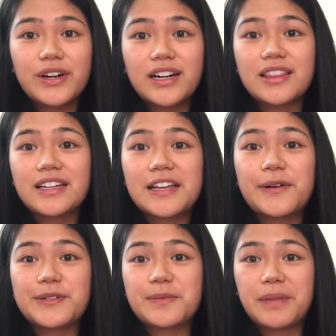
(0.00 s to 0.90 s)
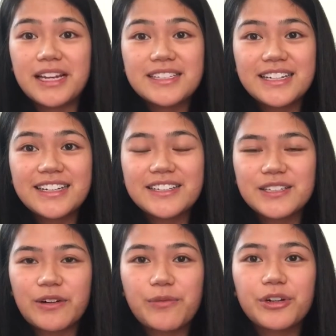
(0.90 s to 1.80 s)
and I thought that was amazing,
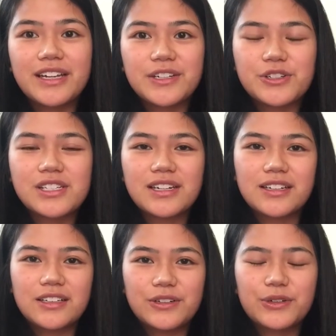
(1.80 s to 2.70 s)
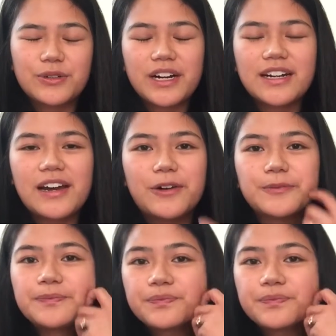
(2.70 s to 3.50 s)
so I'm really interested in clinical right now.